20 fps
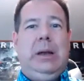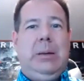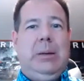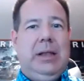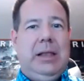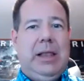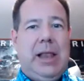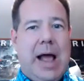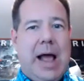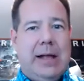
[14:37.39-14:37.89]

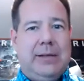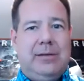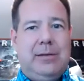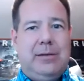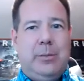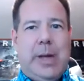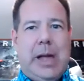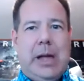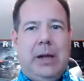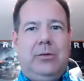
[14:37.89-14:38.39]
lots
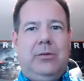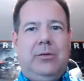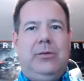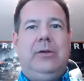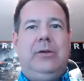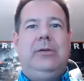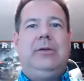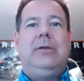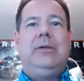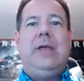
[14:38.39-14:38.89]
of
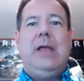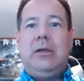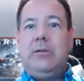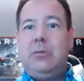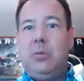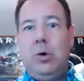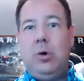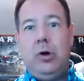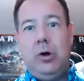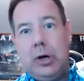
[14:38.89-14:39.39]
bounces, guess
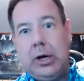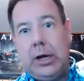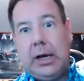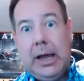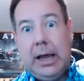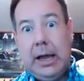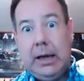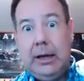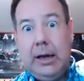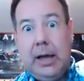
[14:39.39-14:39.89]
where you're going
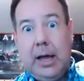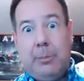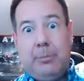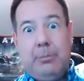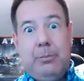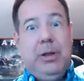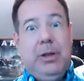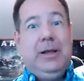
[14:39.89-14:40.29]
to end up?